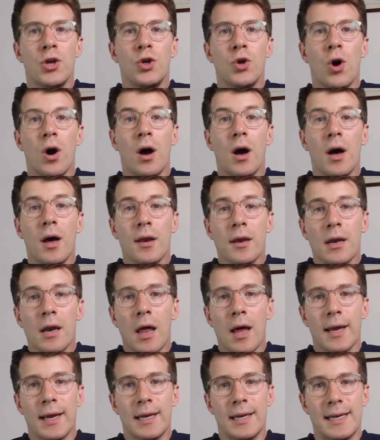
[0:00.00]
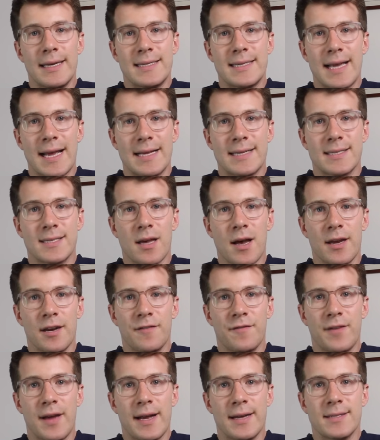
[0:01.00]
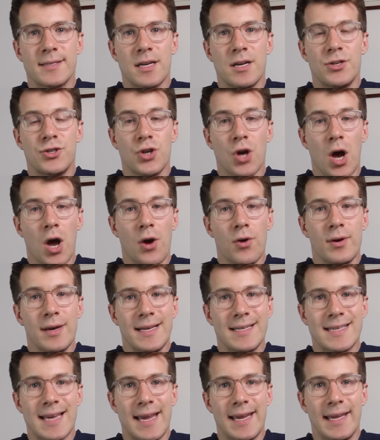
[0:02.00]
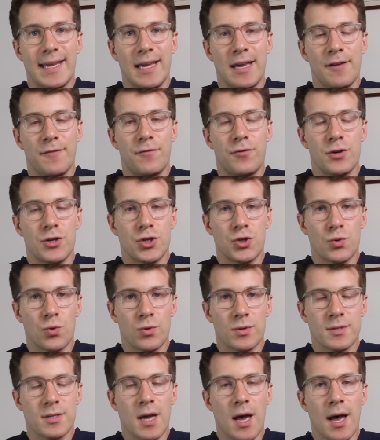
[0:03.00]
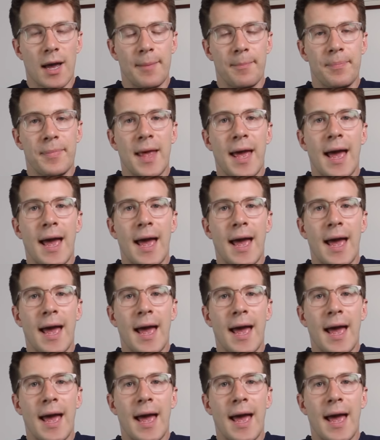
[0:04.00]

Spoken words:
you're unlikely to get side effects as you're only taking it for a short time.